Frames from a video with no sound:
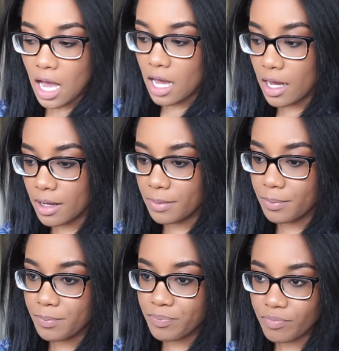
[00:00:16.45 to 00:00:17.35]

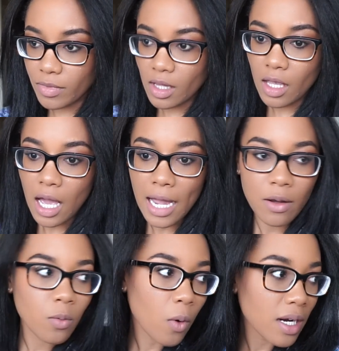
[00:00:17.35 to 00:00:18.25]

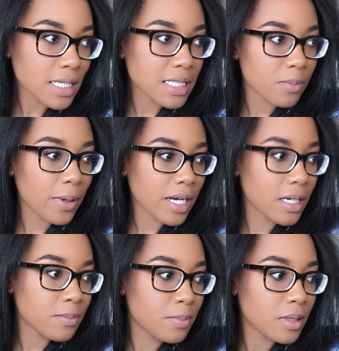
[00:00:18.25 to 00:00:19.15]
I wanted to pick
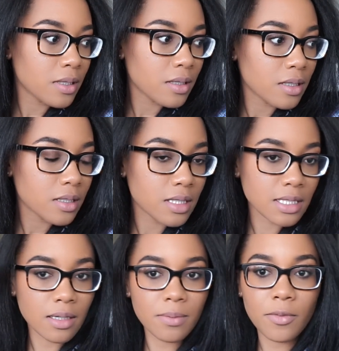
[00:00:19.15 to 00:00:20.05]
up
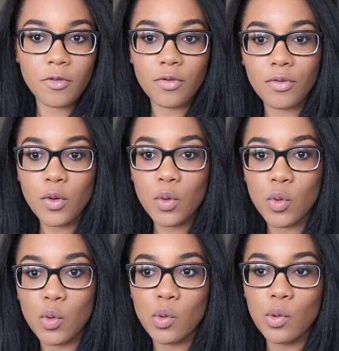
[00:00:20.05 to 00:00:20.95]
some
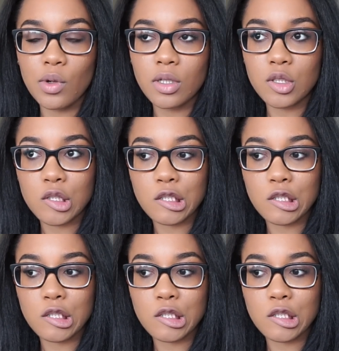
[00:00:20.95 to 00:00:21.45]
food.